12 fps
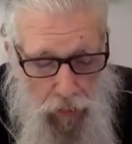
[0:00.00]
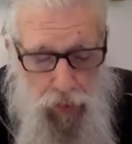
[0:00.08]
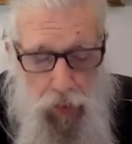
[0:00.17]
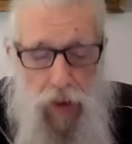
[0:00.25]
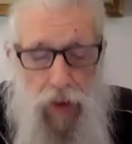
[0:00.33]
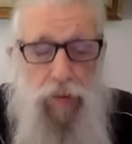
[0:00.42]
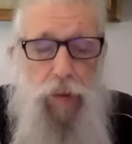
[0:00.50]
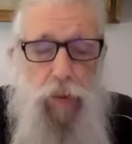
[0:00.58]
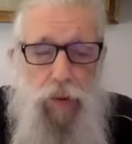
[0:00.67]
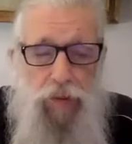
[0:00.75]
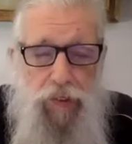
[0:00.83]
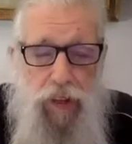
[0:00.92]
So
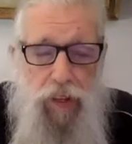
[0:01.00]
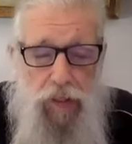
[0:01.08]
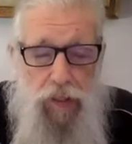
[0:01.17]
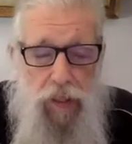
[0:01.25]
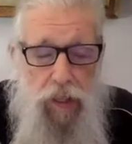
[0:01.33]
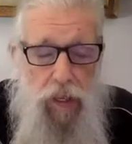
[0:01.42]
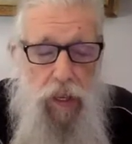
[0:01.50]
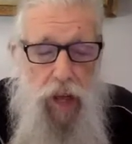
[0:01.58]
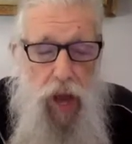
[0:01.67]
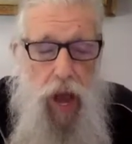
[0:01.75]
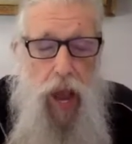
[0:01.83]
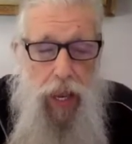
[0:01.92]
everyone felt,
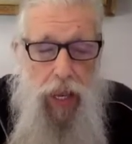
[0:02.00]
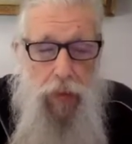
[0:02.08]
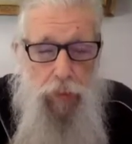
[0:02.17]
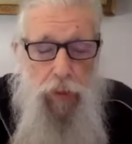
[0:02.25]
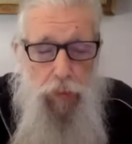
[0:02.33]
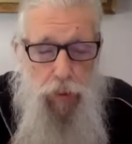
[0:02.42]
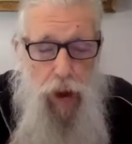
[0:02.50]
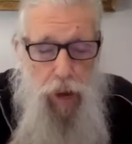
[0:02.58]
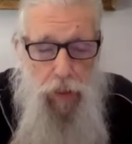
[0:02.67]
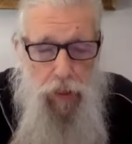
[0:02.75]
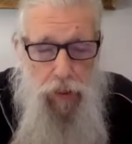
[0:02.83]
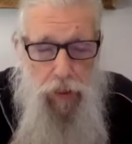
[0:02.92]
I am a
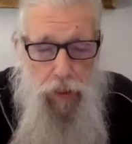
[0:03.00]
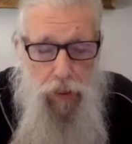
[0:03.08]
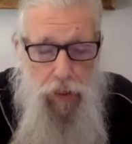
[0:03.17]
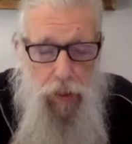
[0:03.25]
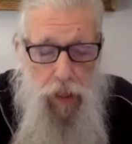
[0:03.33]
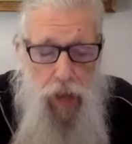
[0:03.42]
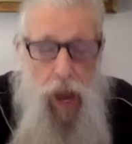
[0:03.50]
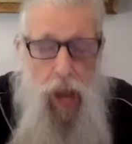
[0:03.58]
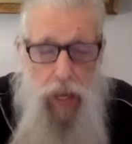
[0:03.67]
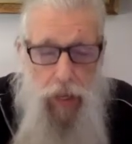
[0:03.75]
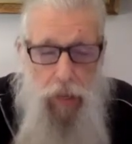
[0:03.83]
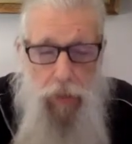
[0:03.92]
Brahmin, I
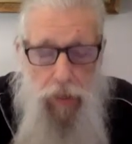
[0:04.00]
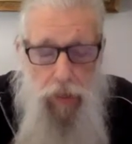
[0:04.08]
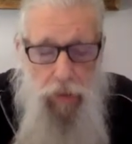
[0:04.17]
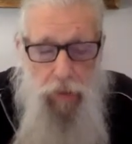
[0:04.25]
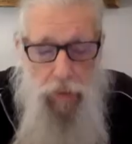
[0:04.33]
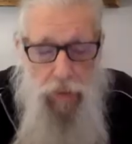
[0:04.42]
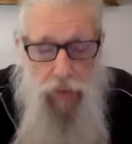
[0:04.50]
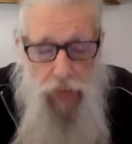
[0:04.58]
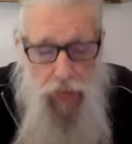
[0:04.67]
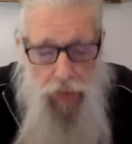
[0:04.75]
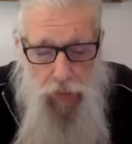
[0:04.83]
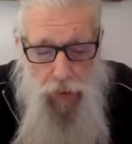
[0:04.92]
am a
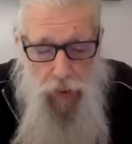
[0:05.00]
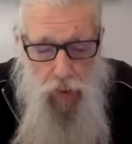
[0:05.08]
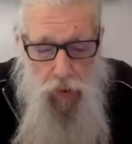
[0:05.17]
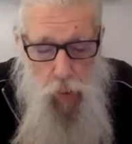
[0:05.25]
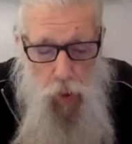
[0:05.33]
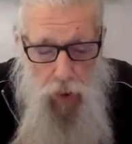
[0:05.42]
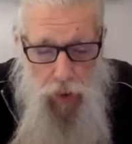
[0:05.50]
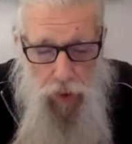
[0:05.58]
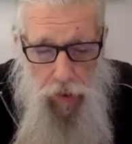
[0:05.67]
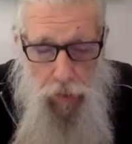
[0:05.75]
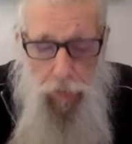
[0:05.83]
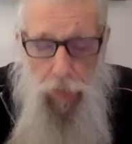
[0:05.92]
Kshatriya, a
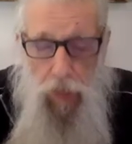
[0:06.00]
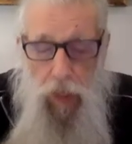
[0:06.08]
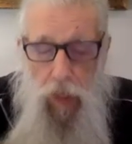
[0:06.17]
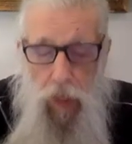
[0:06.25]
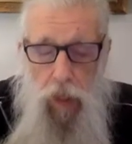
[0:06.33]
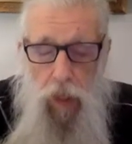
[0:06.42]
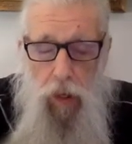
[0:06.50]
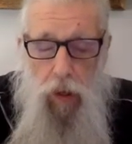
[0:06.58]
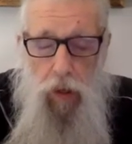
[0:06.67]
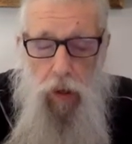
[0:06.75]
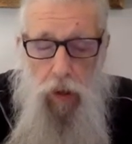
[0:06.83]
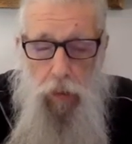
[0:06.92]
warrior.
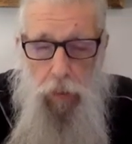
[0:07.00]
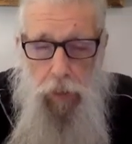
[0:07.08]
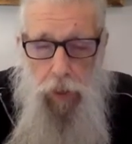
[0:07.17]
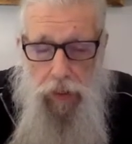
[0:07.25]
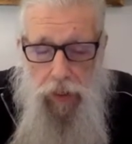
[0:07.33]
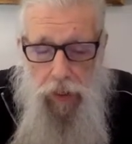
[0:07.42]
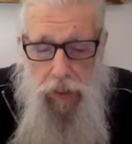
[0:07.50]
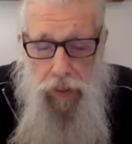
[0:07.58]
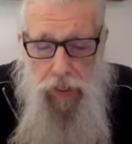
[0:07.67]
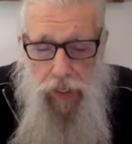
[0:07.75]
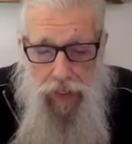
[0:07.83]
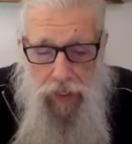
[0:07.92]
But
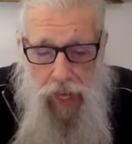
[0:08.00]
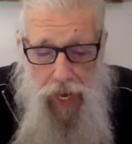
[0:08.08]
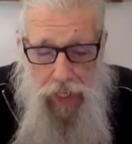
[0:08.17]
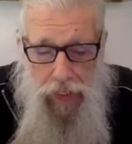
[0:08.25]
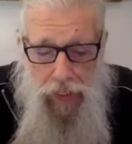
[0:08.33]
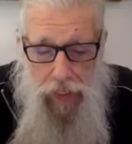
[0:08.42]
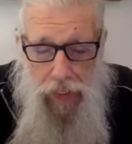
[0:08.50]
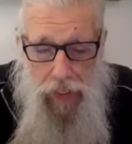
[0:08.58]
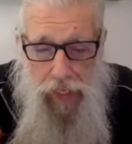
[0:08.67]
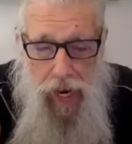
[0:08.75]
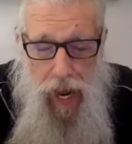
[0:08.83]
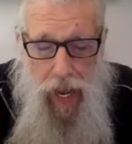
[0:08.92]
this idea
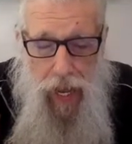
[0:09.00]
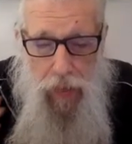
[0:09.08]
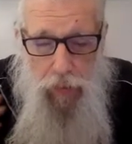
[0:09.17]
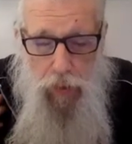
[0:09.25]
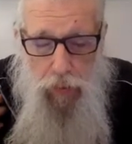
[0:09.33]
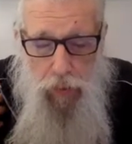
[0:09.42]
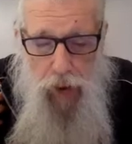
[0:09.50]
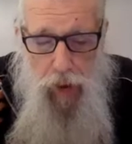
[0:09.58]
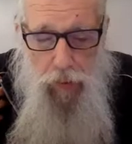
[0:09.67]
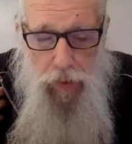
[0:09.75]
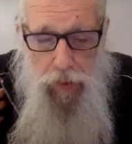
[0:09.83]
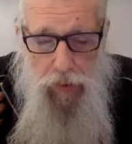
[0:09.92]
that I am a
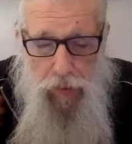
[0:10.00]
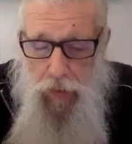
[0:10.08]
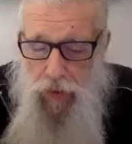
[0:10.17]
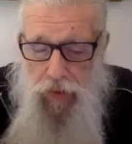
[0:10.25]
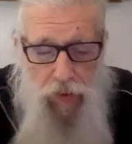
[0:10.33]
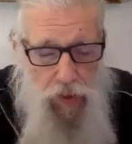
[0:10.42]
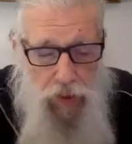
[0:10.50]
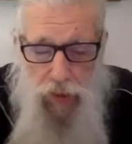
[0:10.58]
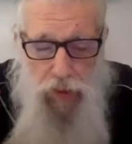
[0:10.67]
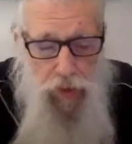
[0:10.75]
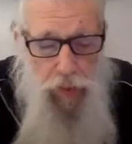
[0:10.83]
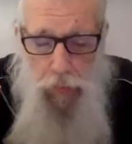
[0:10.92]
Brahmin refers
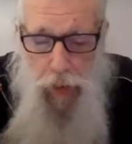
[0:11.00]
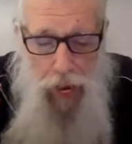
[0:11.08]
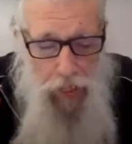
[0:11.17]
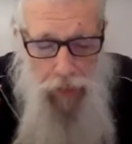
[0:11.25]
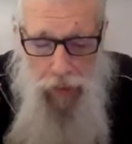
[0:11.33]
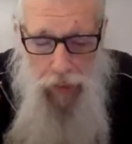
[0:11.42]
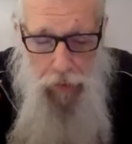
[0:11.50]
to the body.